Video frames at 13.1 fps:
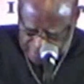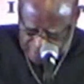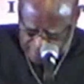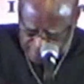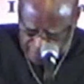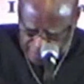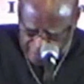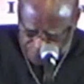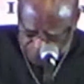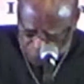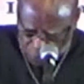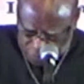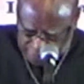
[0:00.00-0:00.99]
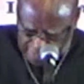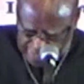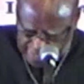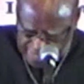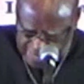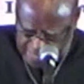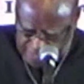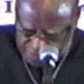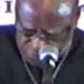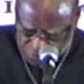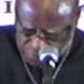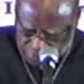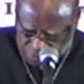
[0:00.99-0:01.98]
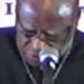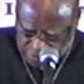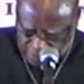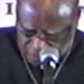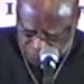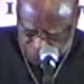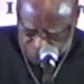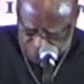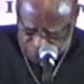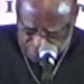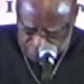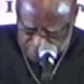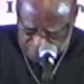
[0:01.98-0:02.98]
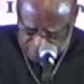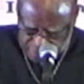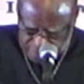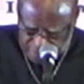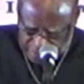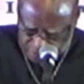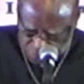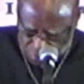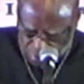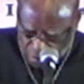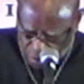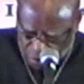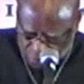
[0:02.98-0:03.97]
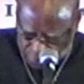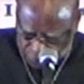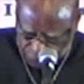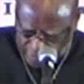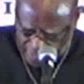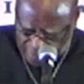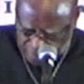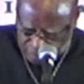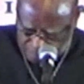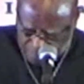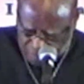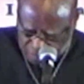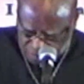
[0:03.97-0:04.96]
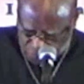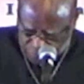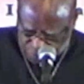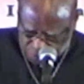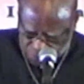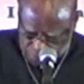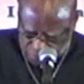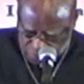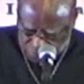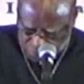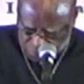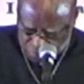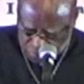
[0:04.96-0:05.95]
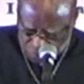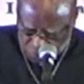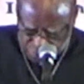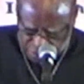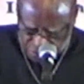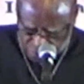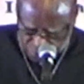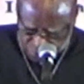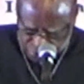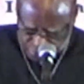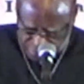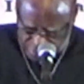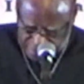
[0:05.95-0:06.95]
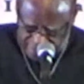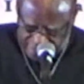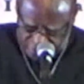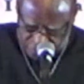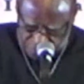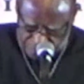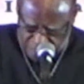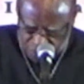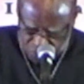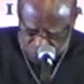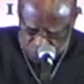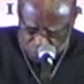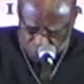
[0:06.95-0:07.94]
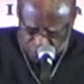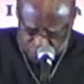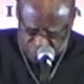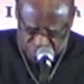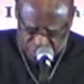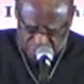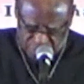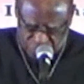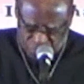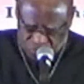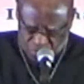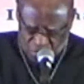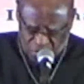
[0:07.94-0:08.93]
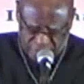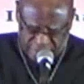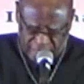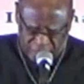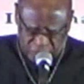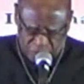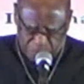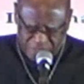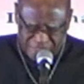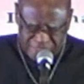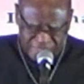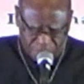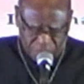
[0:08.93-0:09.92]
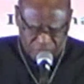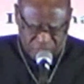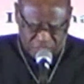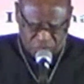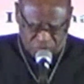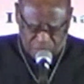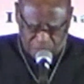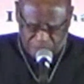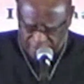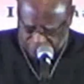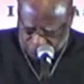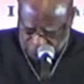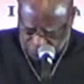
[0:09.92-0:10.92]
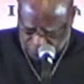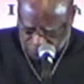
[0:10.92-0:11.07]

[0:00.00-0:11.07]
therefore take heed to yourselves and to all the flock among which the Holy Ghost has made you overseers. He's talking now specifically to the pastor